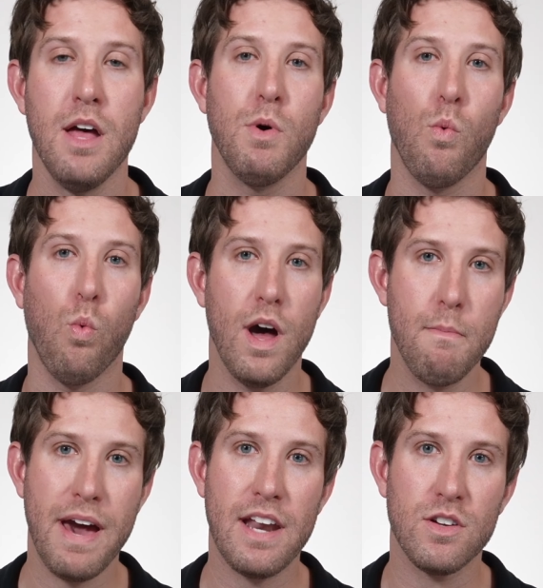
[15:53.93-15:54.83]
But
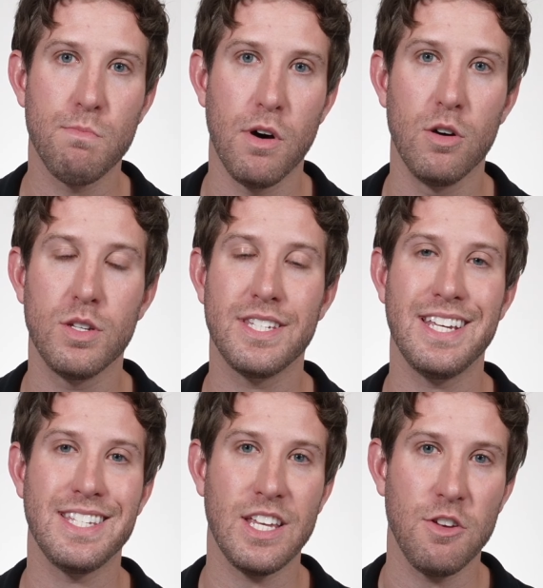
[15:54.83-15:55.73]
what matters most
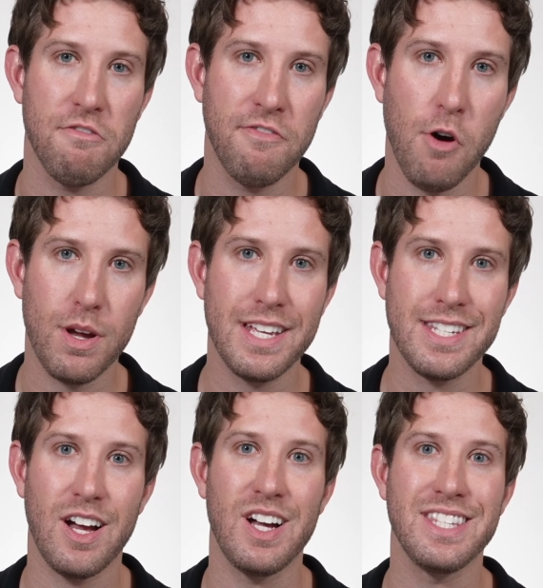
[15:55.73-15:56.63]
is that you
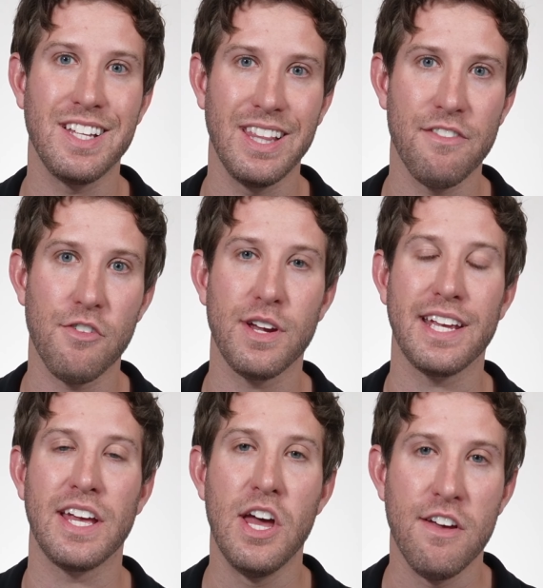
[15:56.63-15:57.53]
focus on delivering